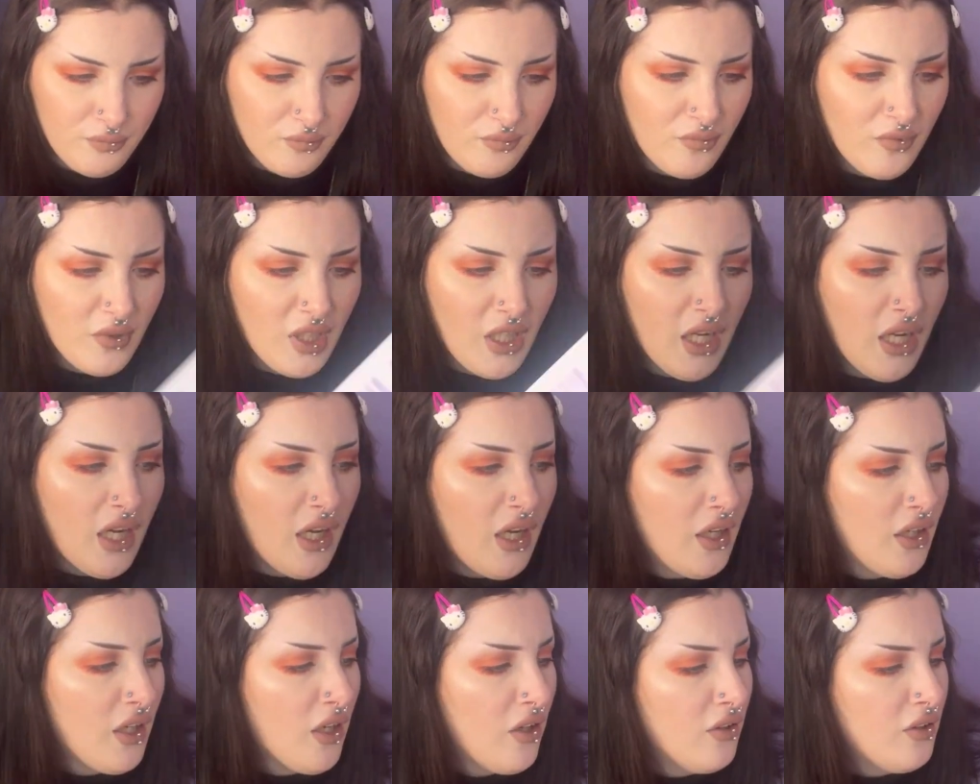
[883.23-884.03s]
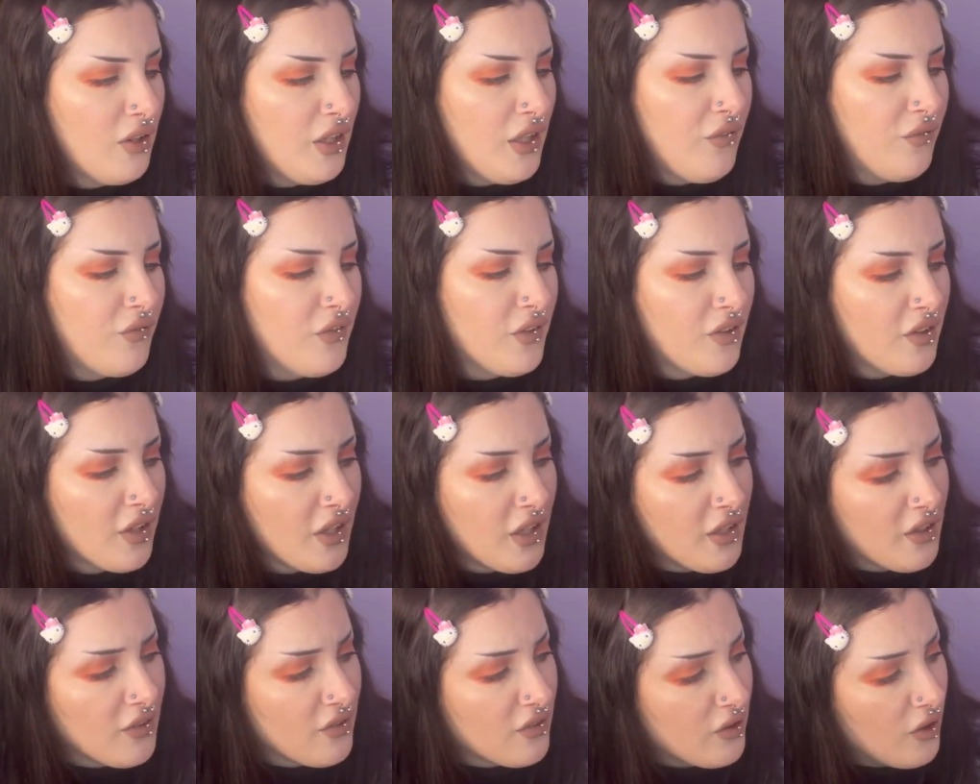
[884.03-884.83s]
Yeah, and I'll leave the
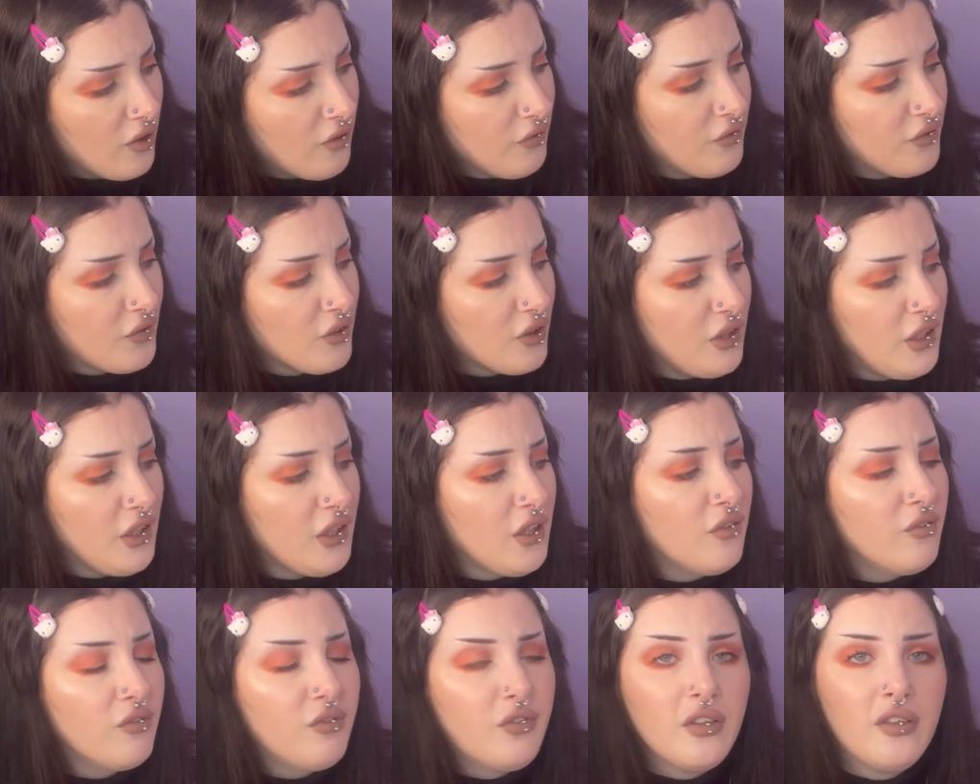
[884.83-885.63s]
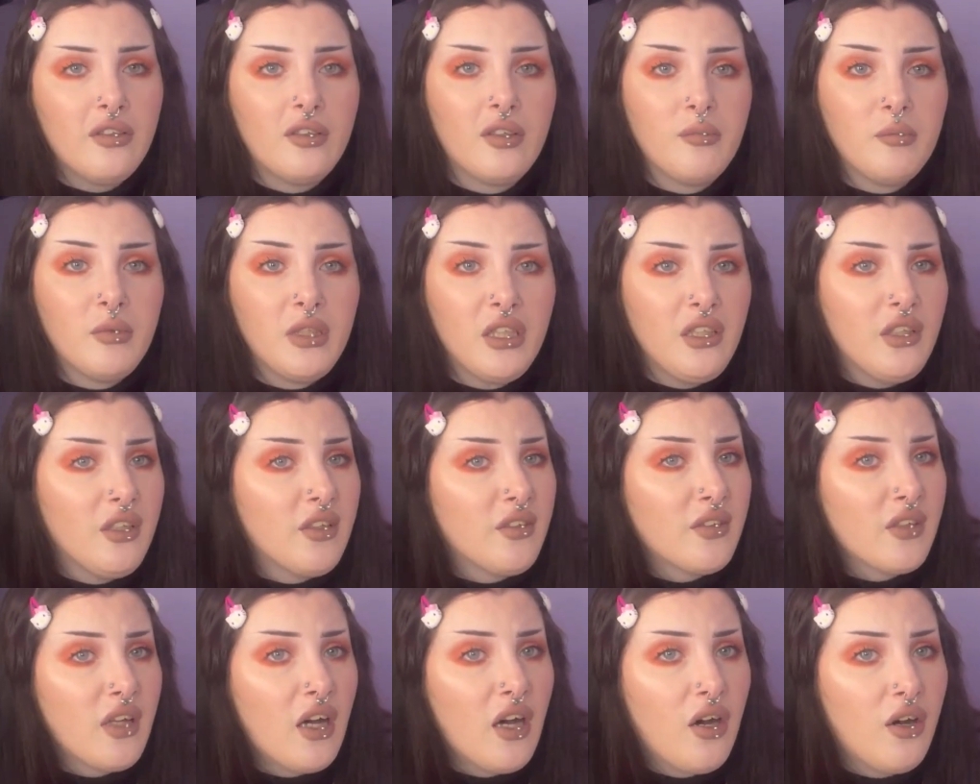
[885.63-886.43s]
dates off so you can fill them in
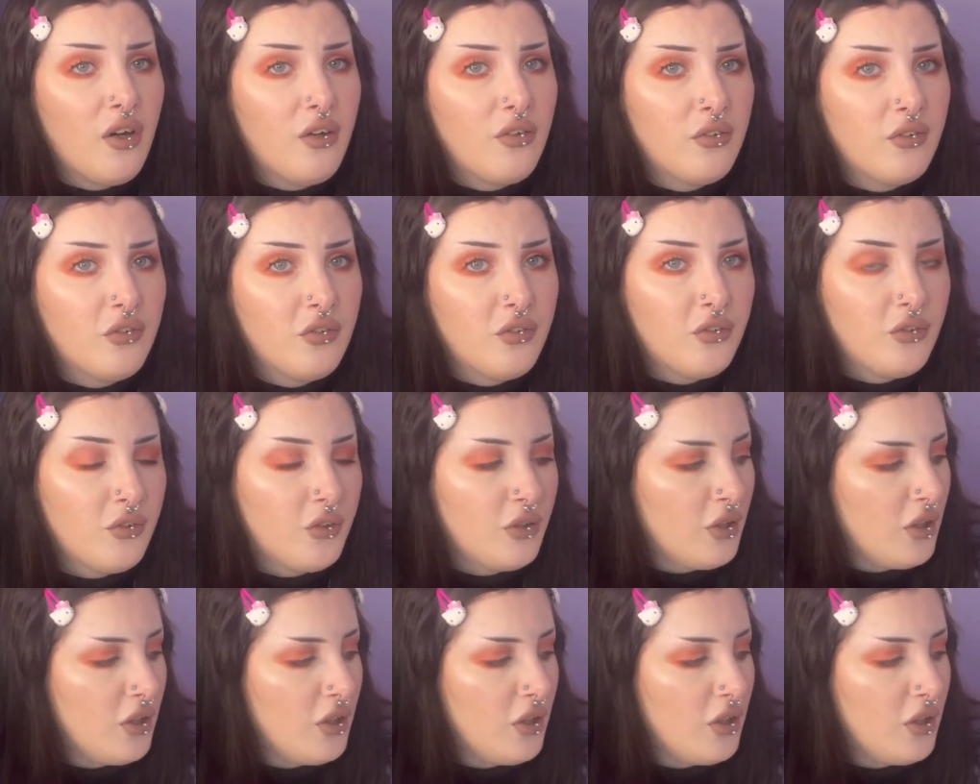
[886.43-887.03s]
yourself.